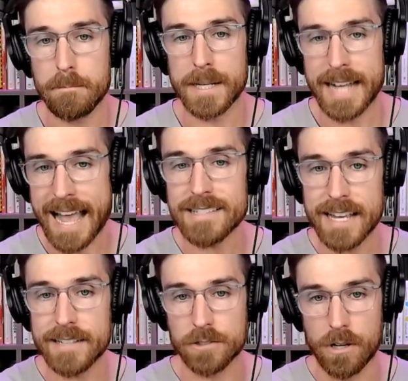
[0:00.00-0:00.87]
But it
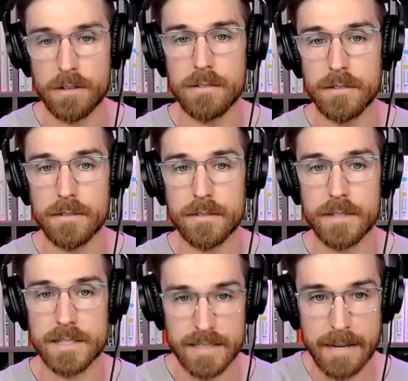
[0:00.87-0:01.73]
has at its heart
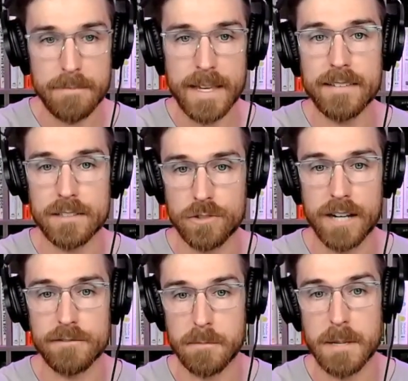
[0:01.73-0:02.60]
the same thing that
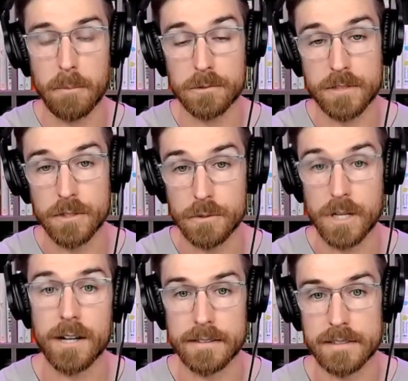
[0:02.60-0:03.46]
drives people to new
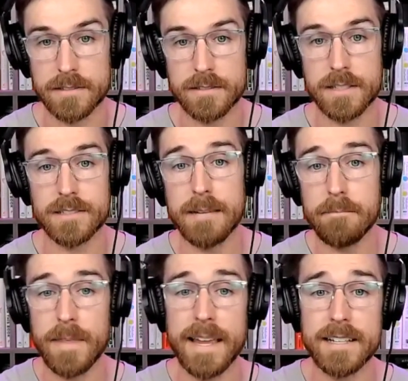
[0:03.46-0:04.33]
continents, the
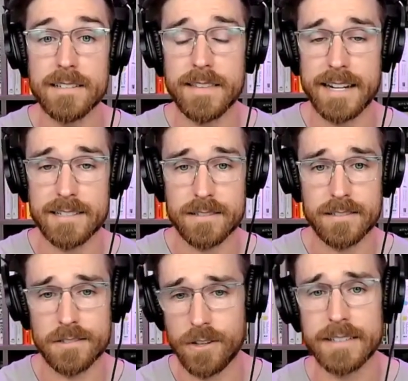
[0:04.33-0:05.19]
same thing that
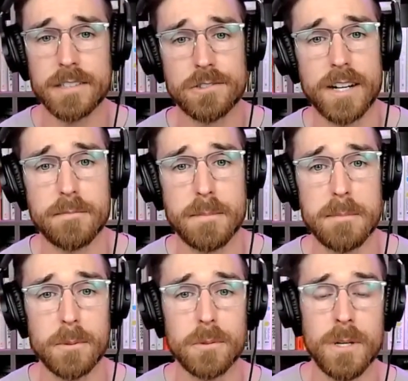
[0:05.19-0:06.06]
is trying to drive
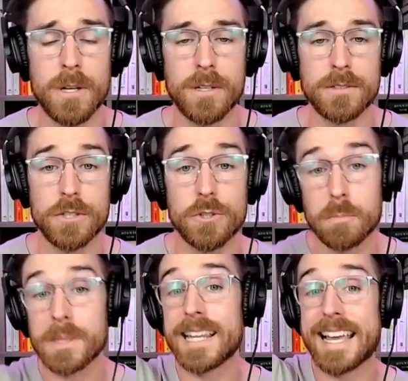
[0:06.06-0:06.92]
people to new
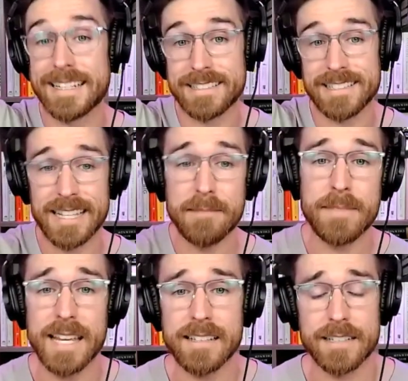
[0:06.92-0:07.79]
planets, the same
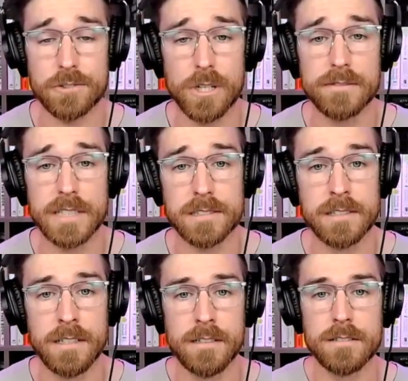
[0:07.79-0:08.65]
thing that drove us
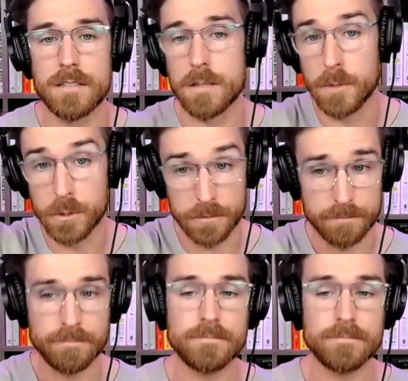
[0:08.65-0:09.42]
to the moon.